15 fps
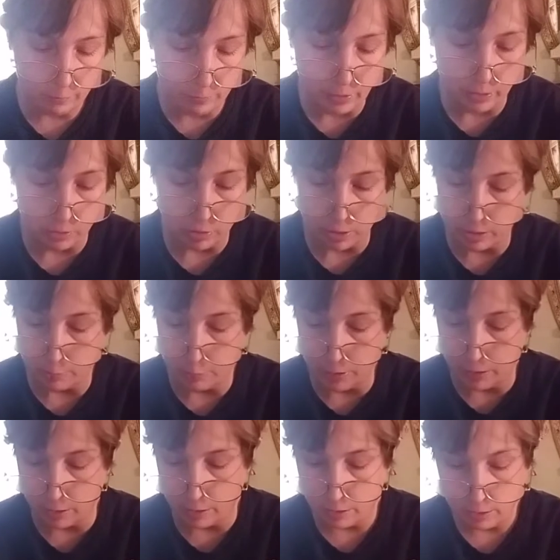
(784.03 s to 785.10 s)
Peter had to
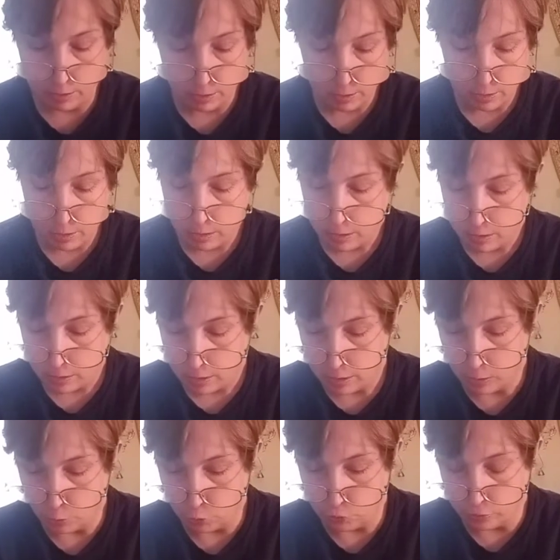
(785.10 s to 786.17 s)
pay
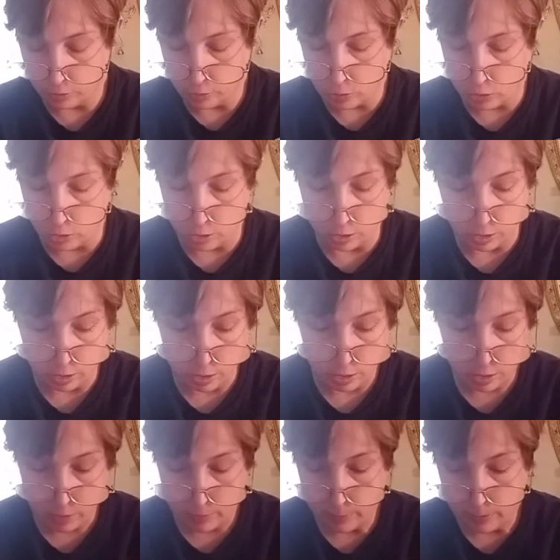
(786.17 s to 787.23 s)
an urgent call.
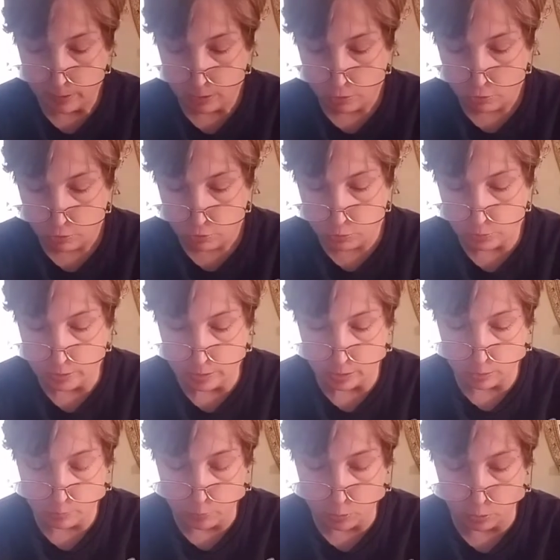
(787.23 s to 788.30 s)
So he
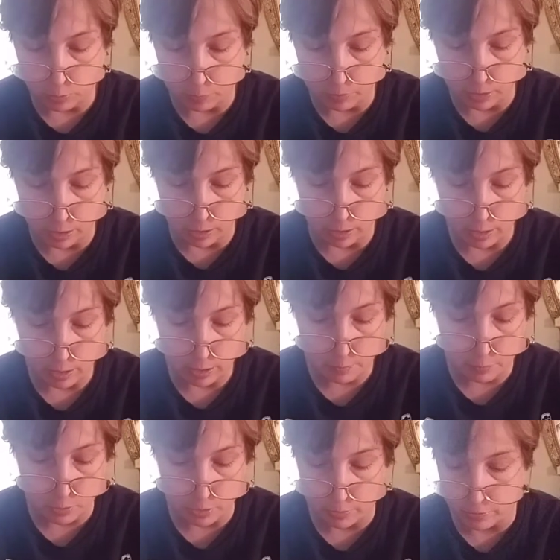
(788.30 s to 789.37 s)
didn't pull the plug. He
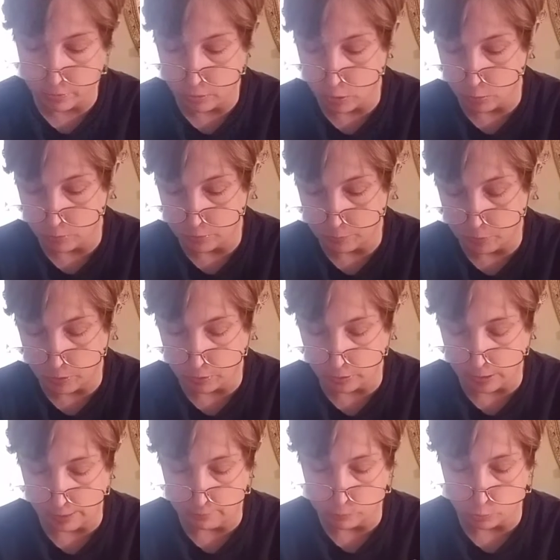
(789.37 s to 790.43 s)
put a notice upon the
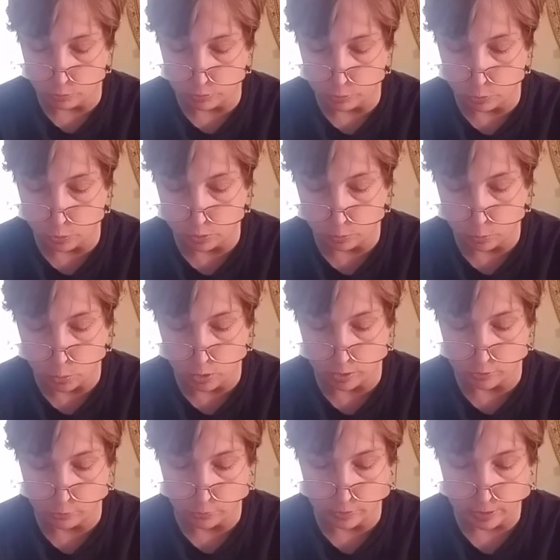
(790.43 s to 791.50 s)
laboratory door to warn
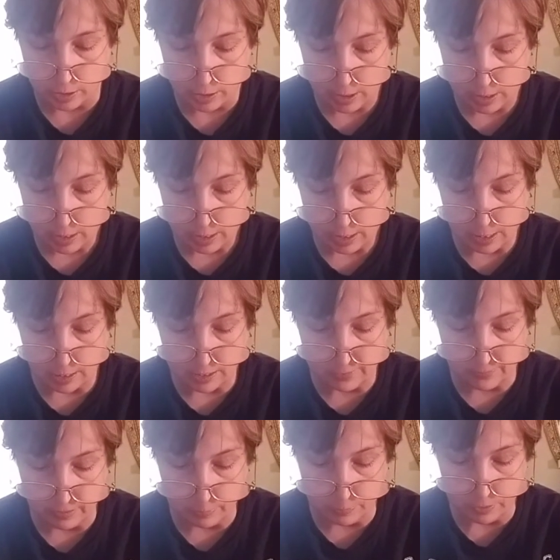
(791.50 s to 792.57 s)
us with
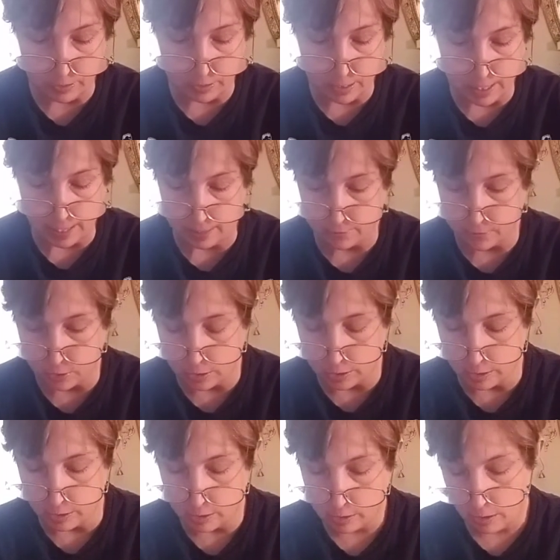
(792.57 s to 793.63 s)
SVP gas on
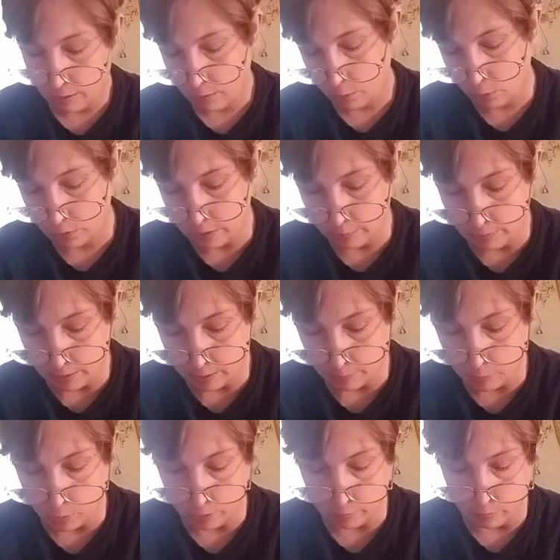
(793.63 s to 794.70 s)
it. Of course, he meant to
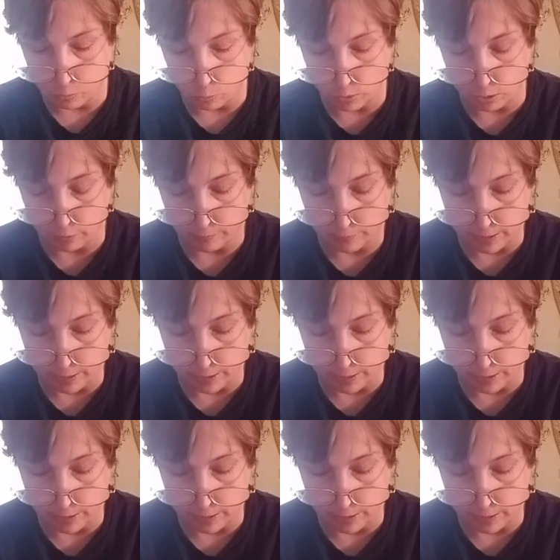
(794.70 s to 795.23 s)
put beware of